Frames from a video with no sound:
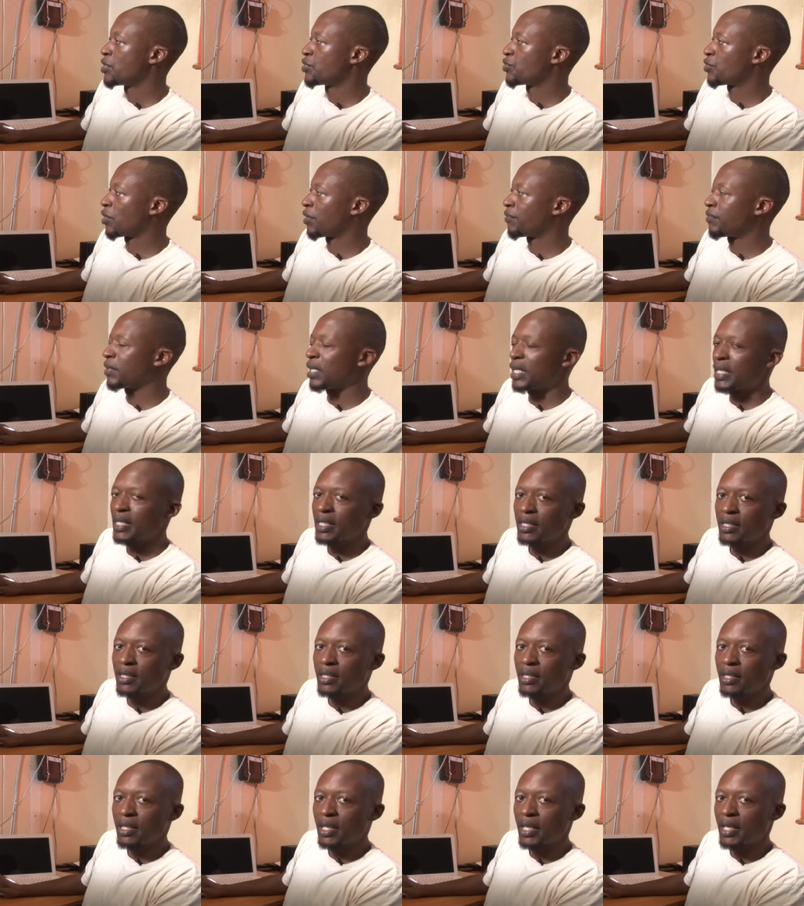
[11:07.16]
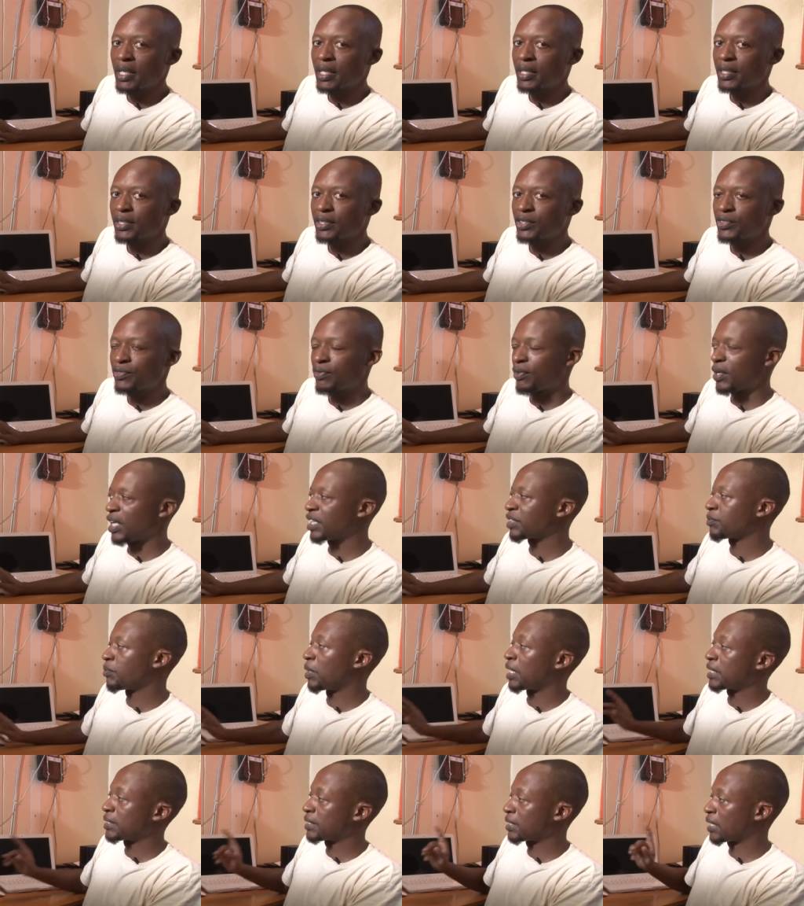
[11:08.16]
traveling and
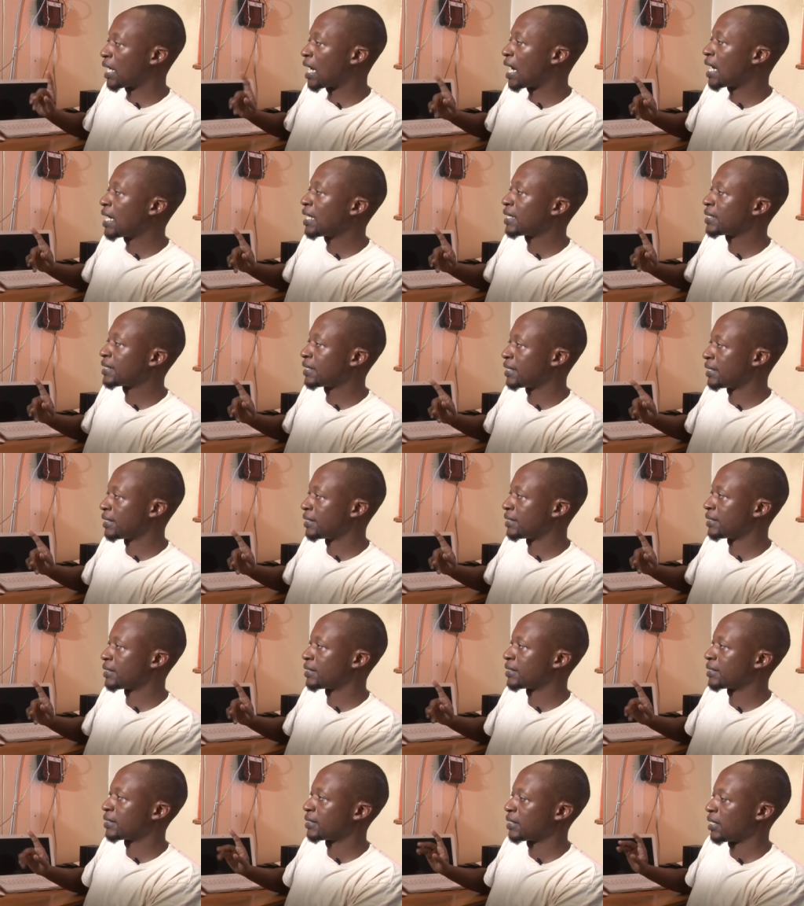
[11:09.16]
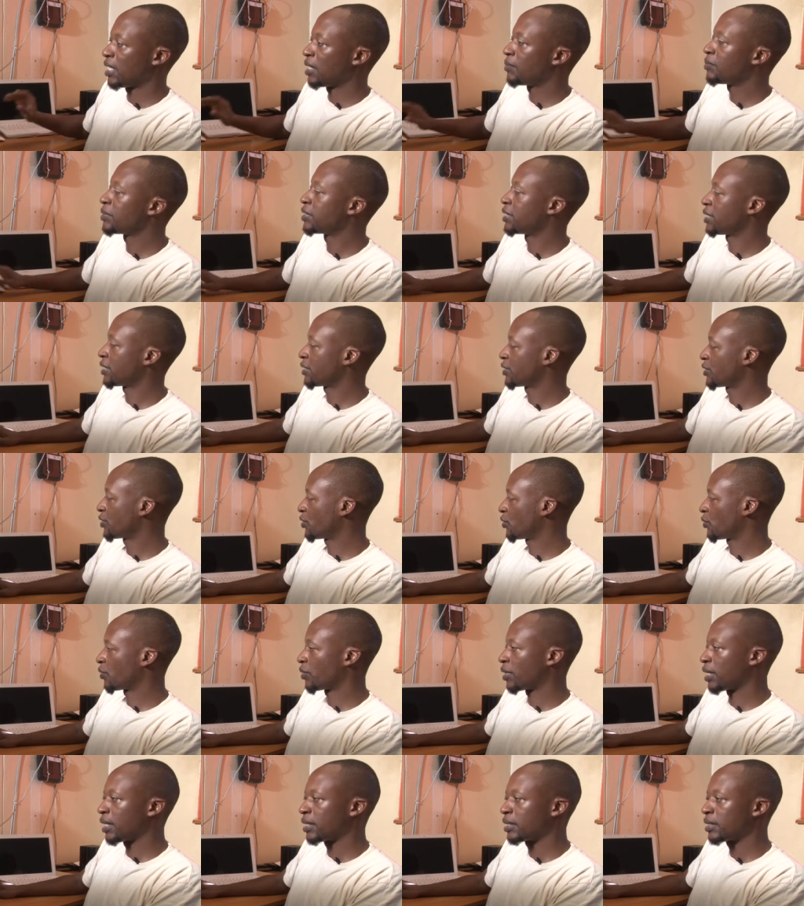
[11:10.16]
flashbacks, car scenes. Let me just
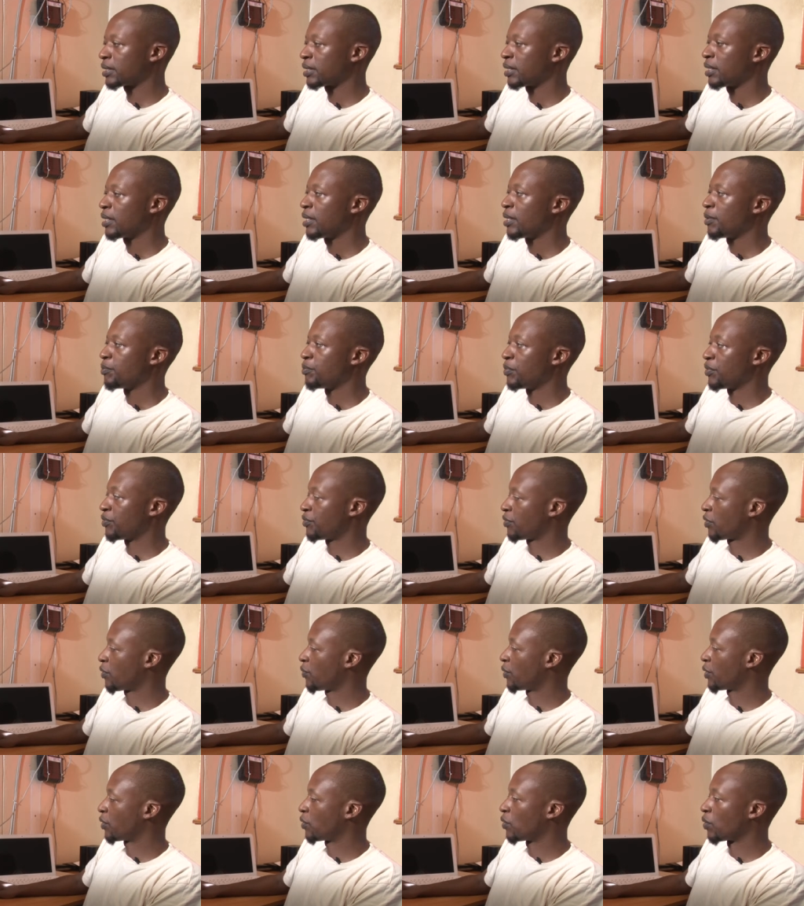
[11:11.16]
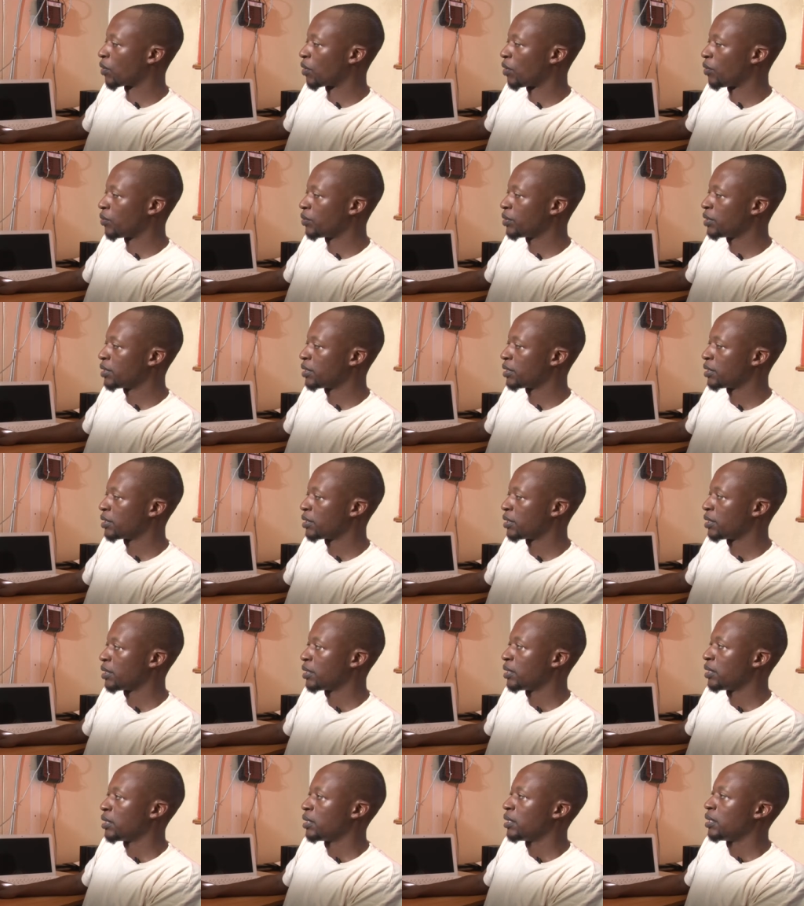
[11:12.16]
show that before we conclude.
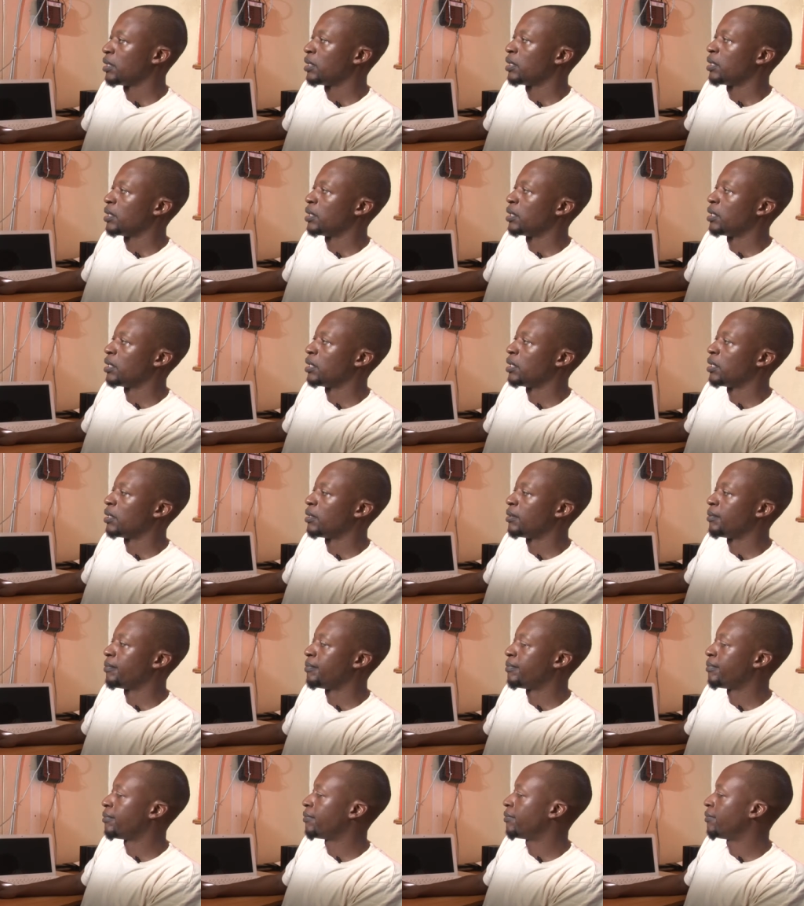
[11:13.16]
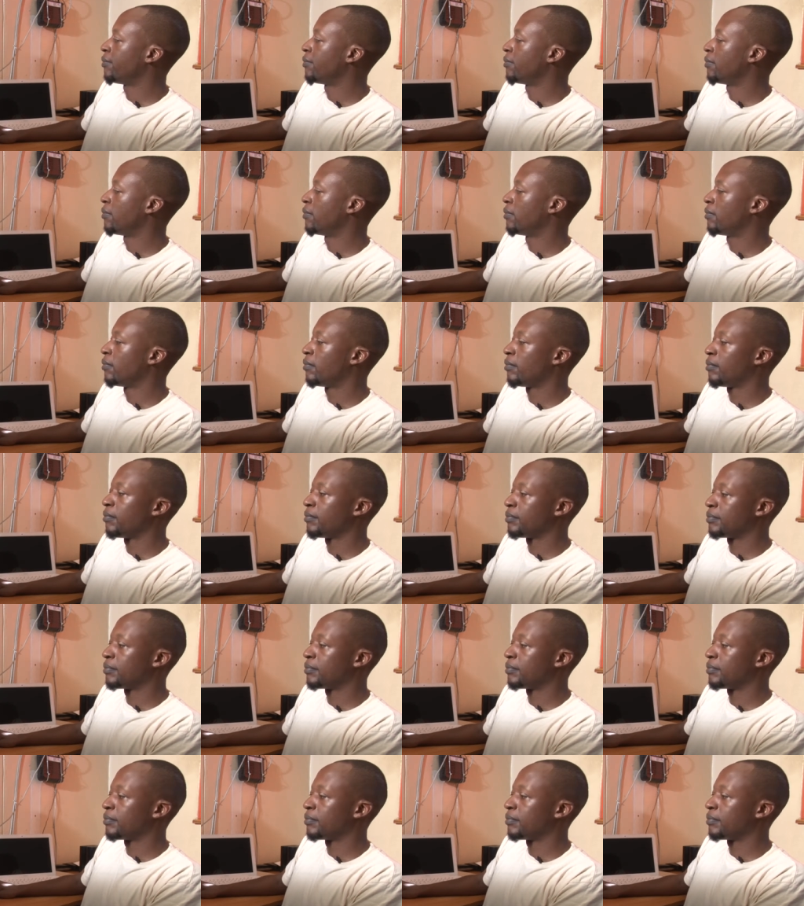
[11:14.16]
Let me